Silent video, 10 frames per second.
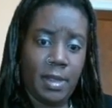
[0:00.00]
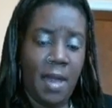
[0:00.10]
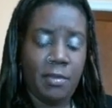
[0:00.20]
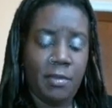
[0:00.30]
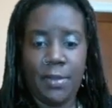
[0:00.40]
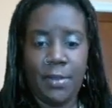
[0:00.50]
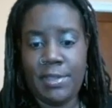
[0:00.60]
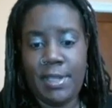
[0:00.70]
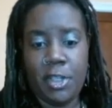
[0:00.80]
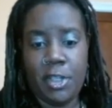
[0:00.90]
have a look at
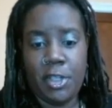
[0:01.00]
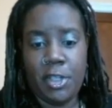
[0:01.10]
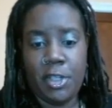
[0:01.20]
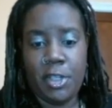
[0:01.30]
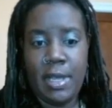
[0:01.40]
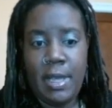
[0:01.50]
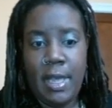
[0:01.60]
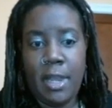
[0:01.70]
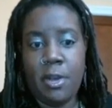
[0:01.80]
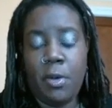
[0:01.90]
this sales page
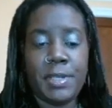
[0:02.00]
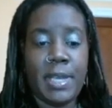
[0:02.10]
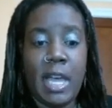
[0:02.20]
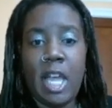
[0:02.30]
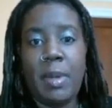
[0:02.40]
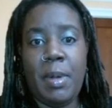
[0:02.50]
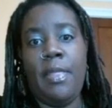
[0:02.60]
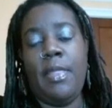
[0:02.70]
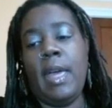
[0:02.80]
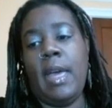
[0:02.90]
in your own time,
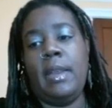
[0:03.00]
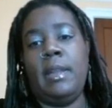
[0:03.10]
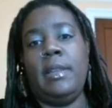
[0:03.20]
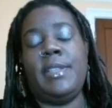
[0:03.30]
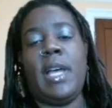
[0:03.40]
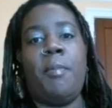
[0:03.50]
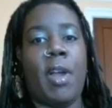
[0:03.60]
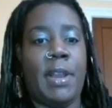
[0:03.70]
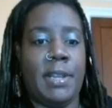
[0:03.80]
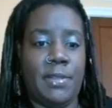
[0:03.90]
and then let's hop
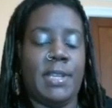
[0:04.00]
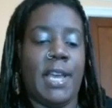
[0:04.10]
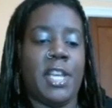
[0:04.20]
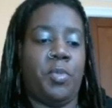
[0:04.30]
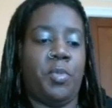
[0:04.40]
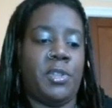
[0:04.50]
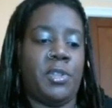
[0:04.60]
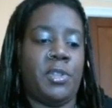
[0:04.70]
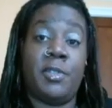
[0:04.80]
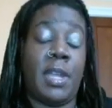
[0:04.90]
right into the dashboard. So
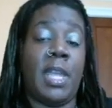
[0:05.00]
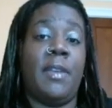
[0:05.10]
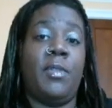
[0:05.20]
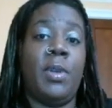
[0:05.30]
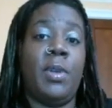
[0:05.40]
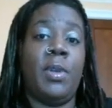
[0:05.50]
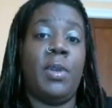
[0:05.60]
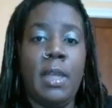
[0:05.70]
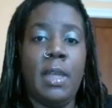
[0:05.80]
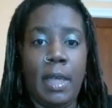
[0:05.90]
I can give you kind of
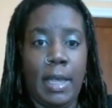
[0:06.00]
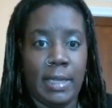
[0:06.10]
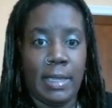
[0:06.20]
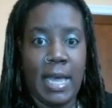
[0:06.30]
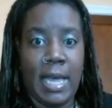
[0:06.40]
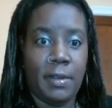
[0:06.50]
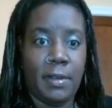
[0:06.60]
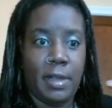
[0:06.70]
a live